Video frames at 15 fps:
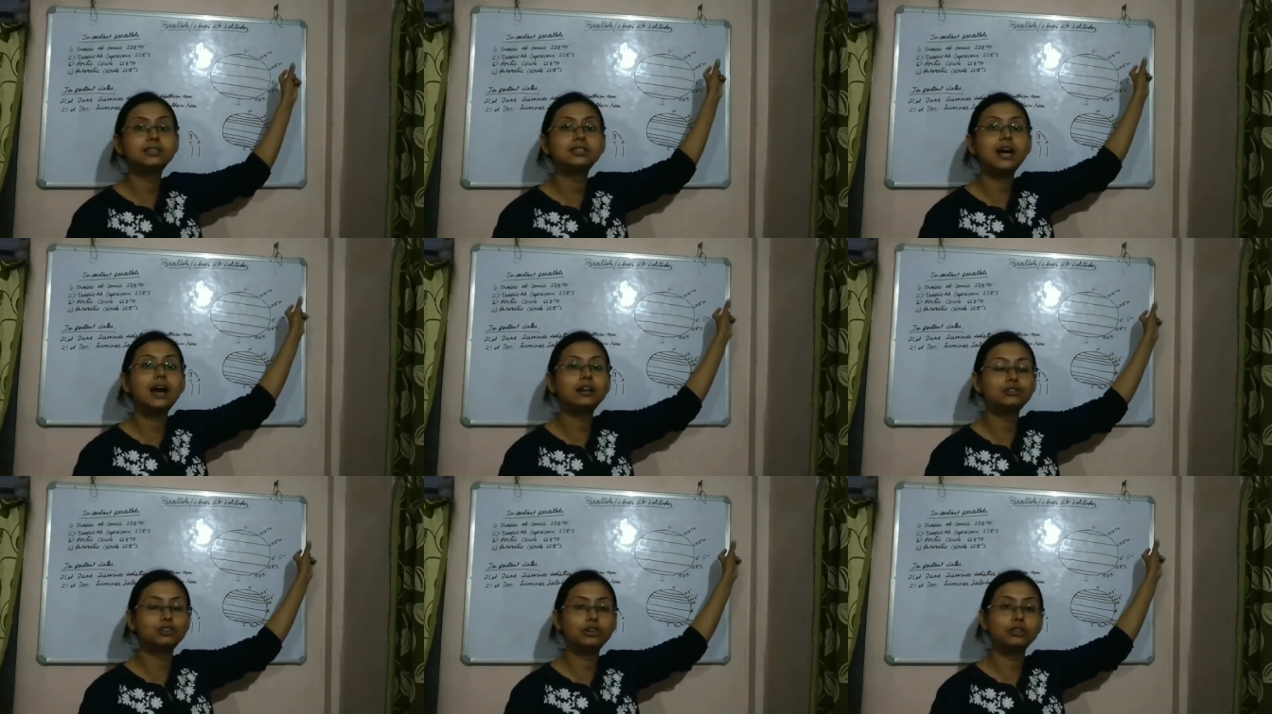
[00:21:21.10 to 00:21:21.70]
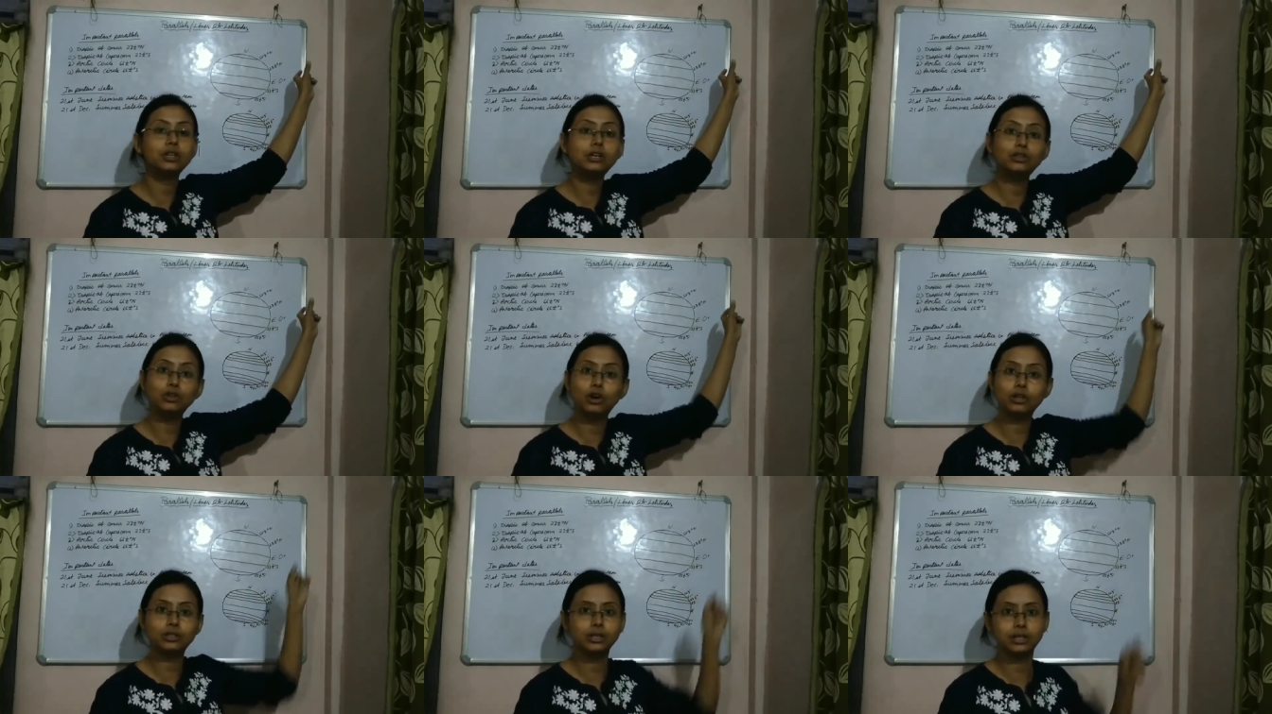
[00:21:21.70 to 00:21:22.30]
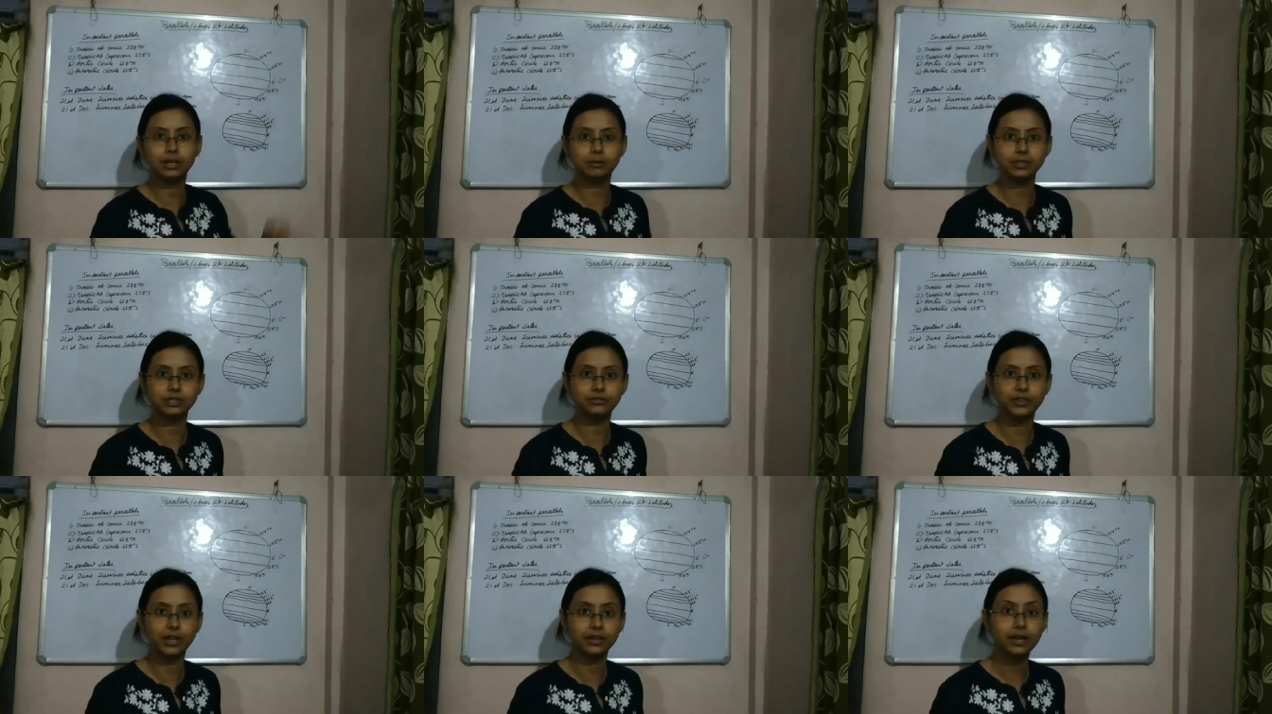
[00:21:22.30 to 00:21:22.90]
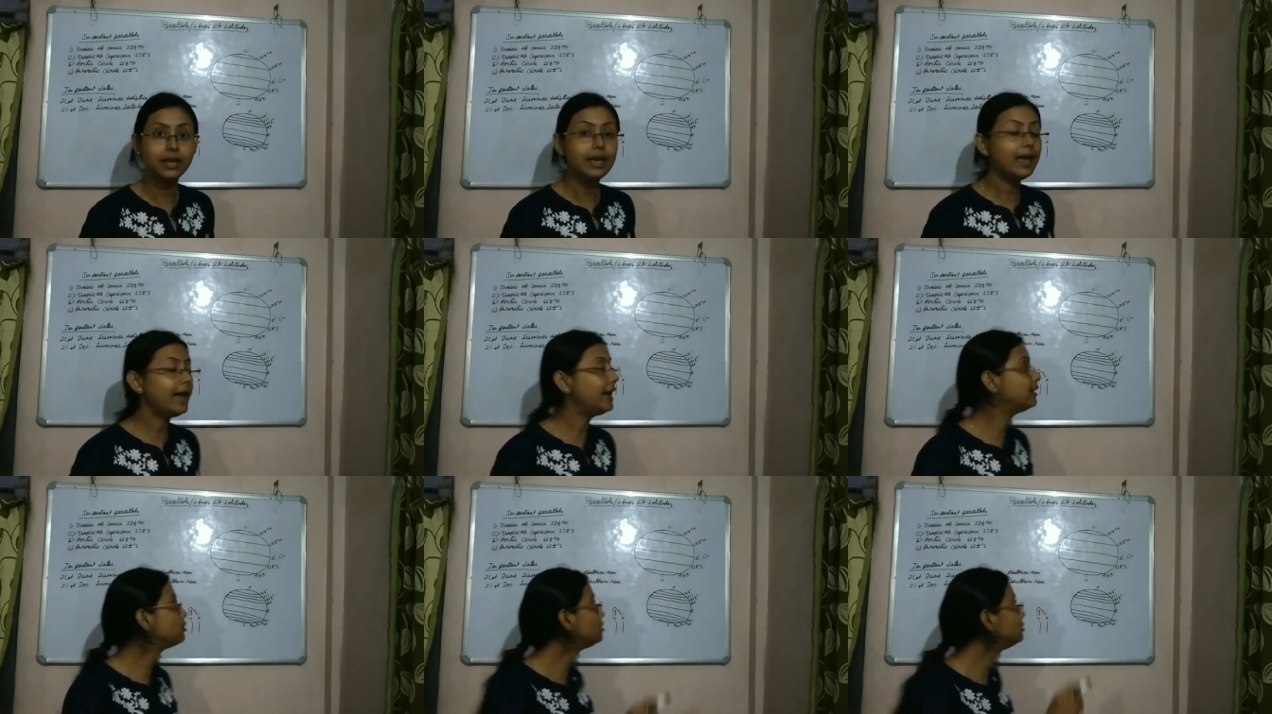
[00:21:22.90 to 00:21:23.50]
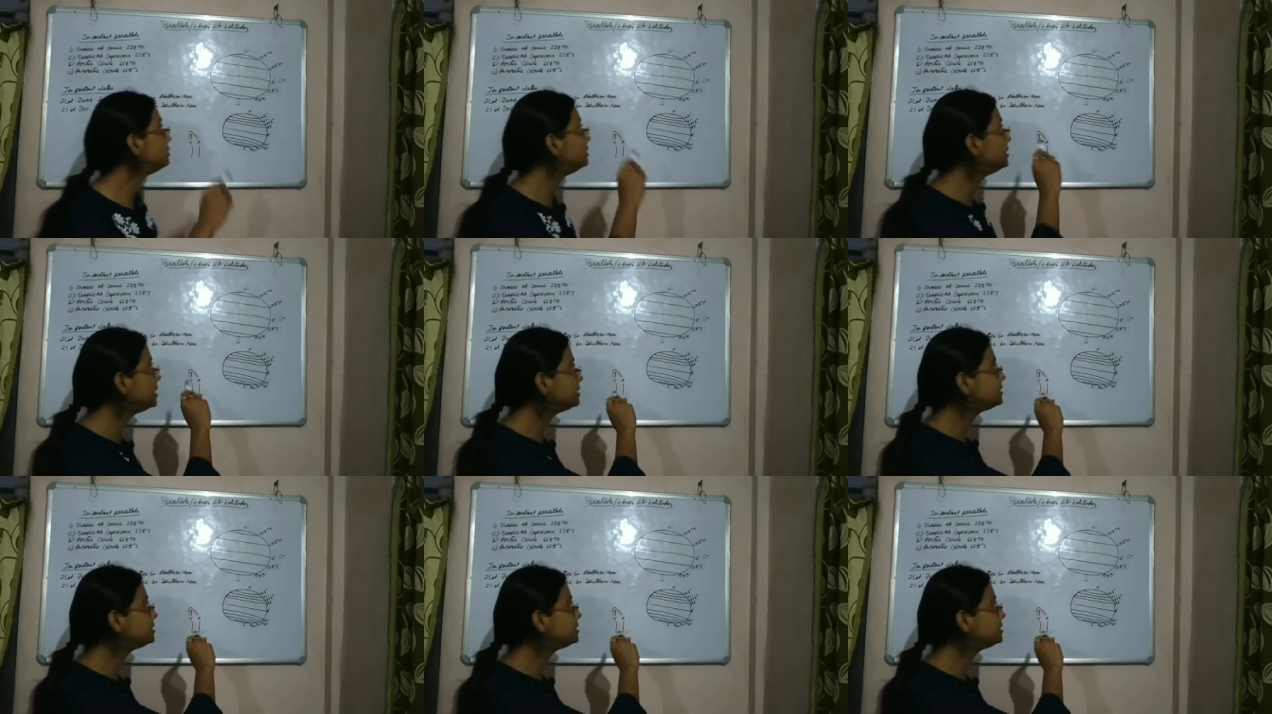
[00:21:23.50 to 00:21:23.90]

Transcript: starts on the northern hemisphere. And on this